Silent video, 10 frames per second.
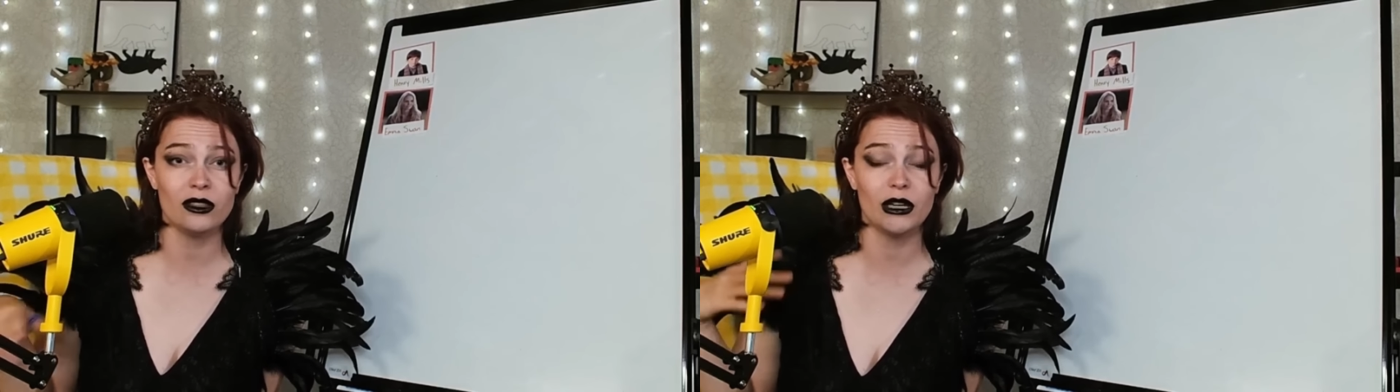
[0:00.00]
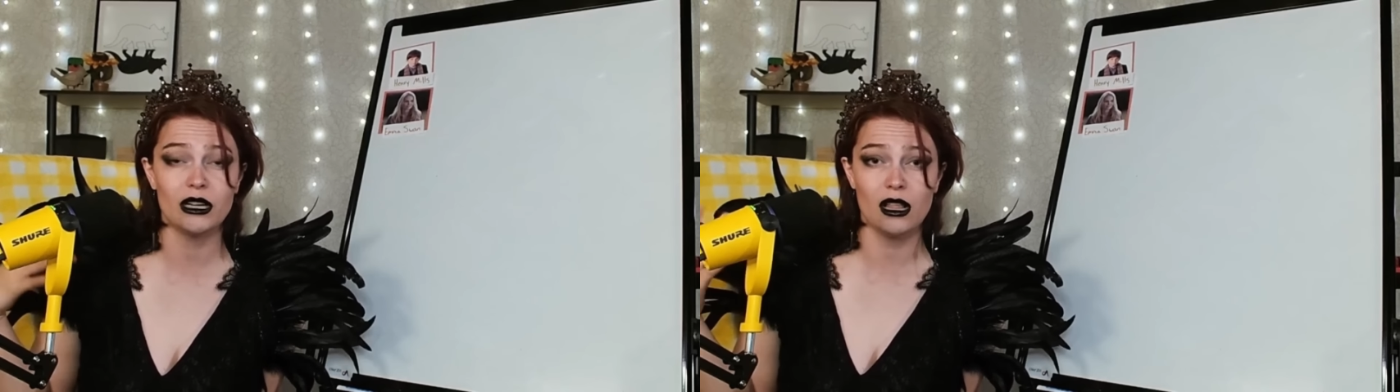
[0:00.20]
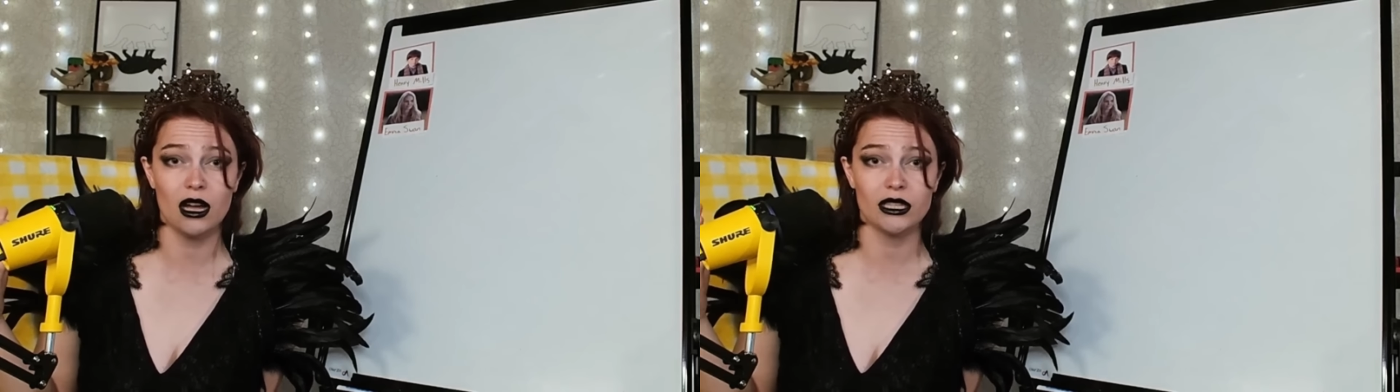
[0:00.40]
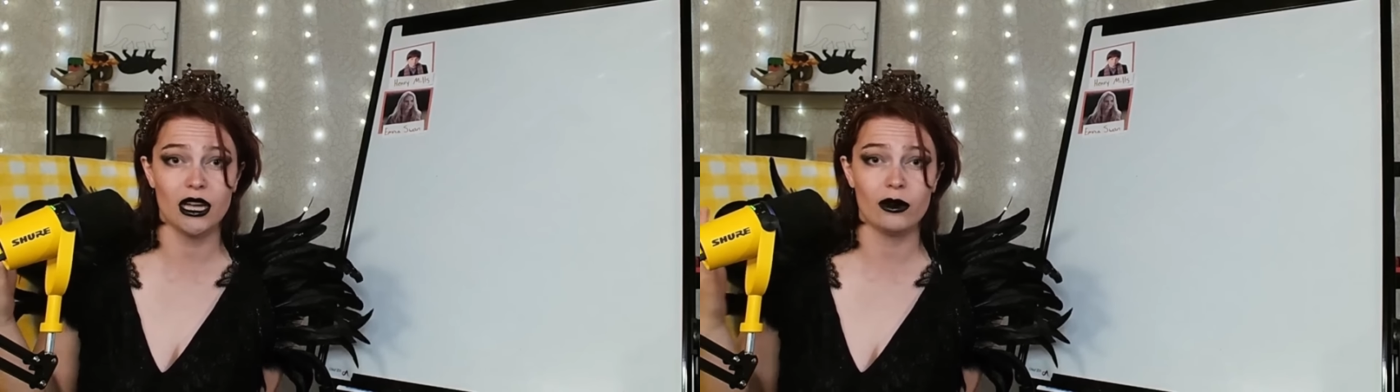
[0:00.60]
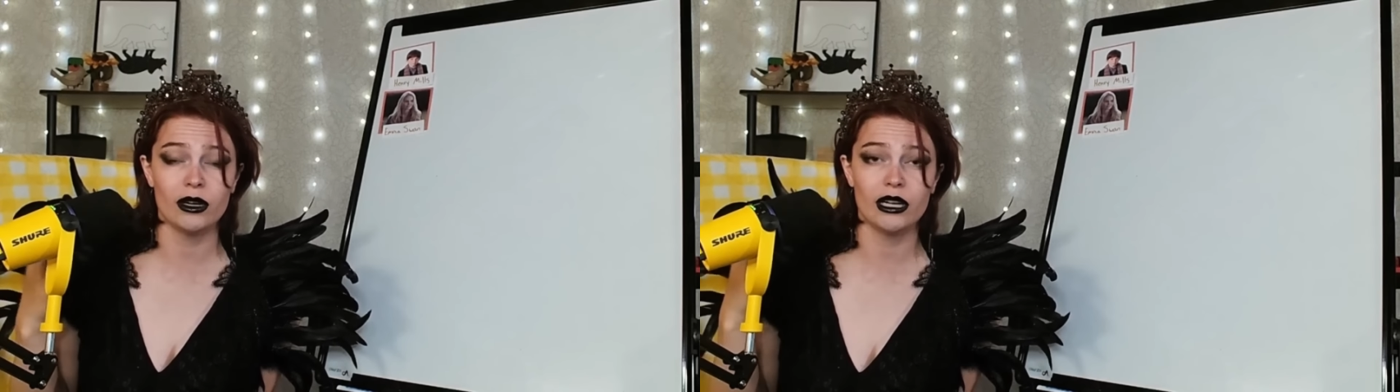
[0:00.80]
the big clock
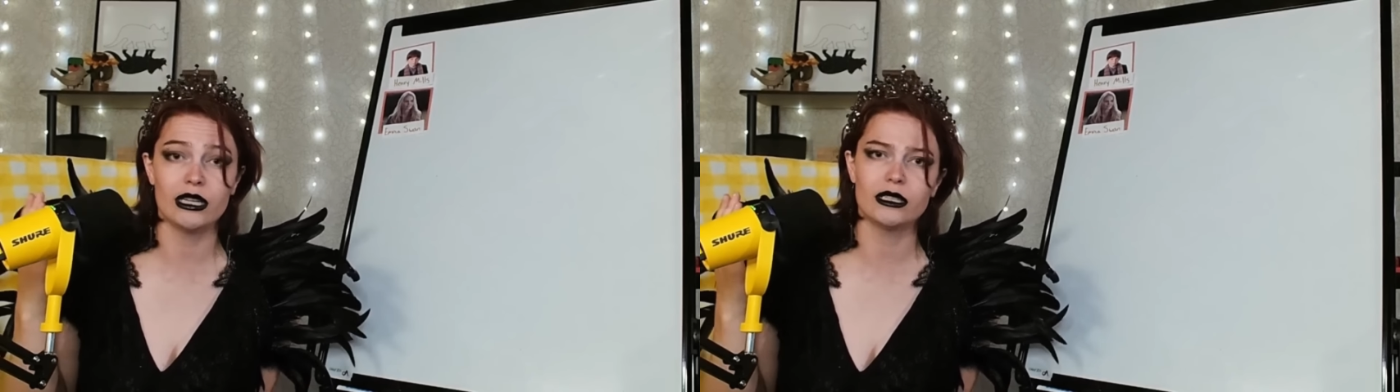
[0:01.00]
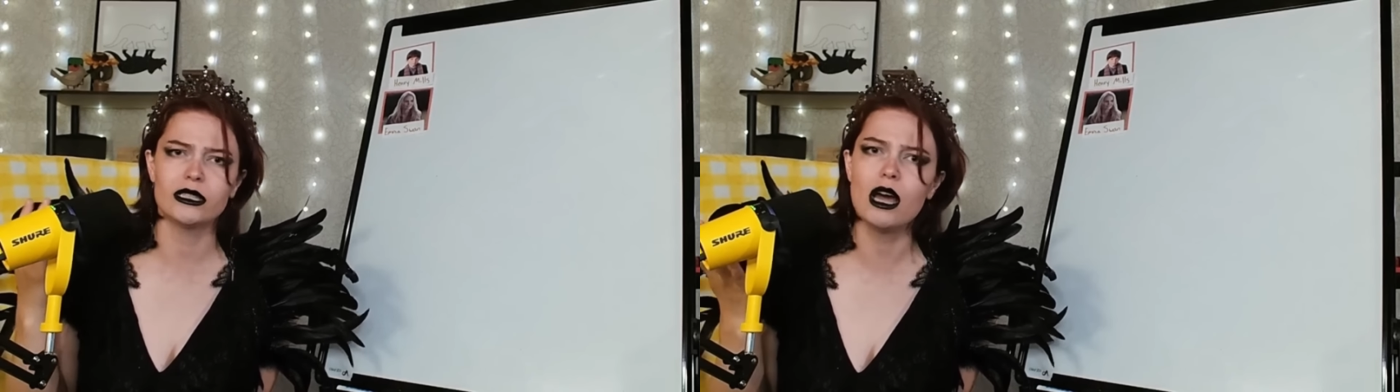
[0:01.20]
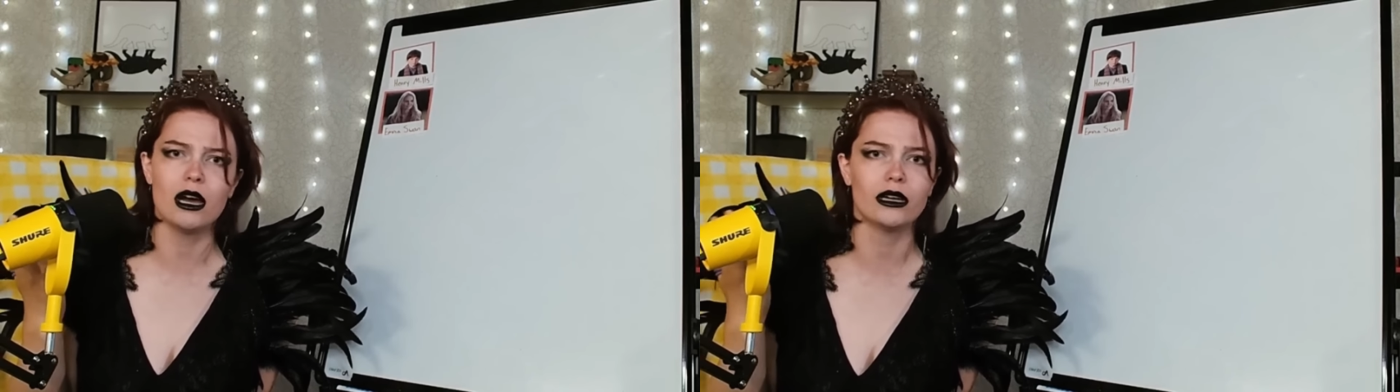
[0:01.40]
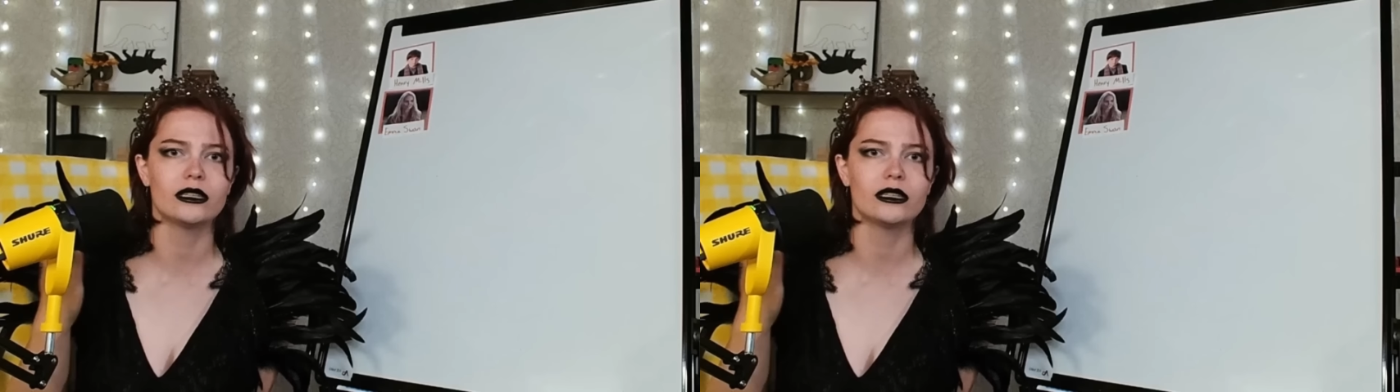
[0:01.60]
tower, is stuck.